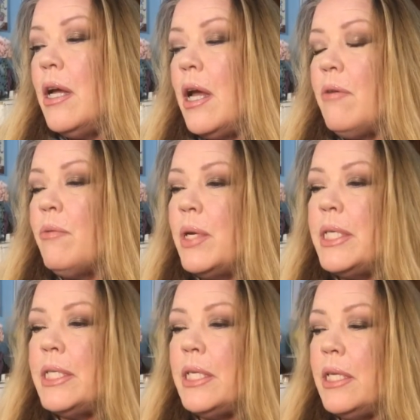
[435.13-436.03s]
I
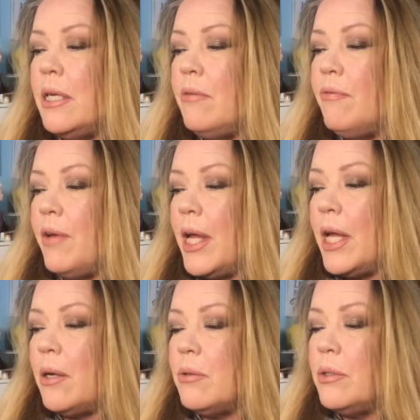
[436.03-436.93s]
recently
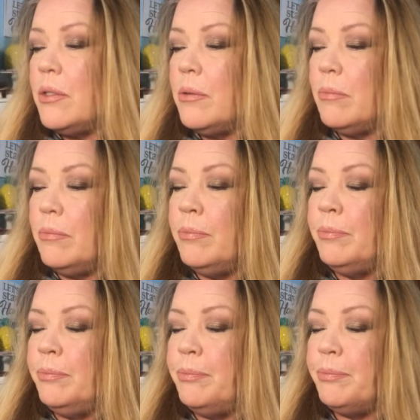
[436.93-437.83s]
found
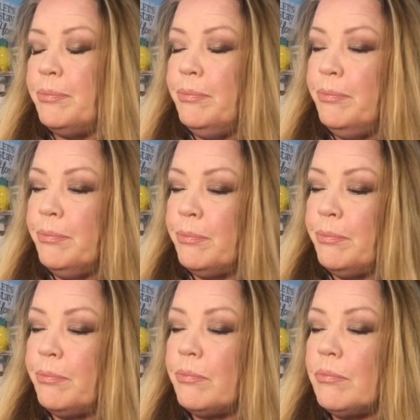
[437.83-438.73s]

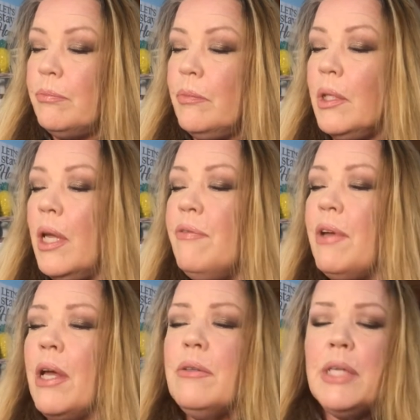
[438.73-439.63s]
I
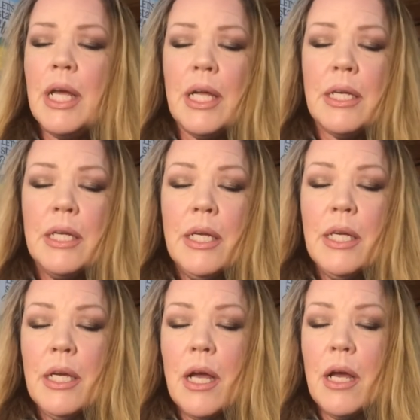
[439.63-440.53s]
found at
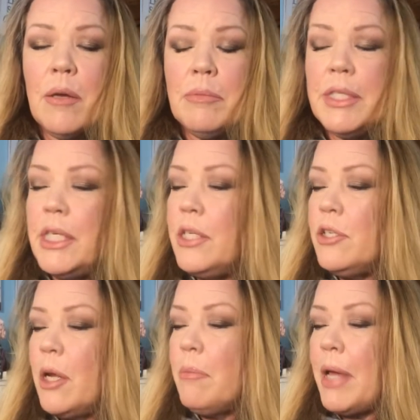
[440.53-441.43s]

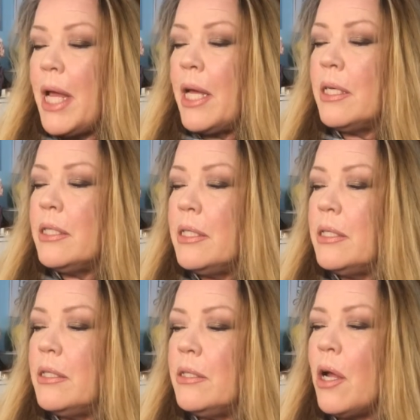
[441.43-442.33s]
TJ
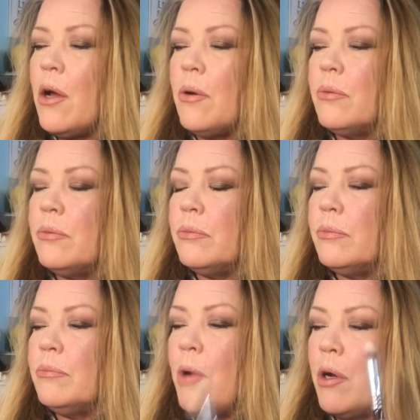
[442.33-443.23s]
Maxx, no,
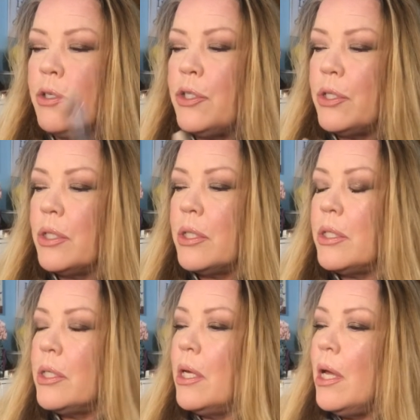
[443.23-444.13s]
Marshalls.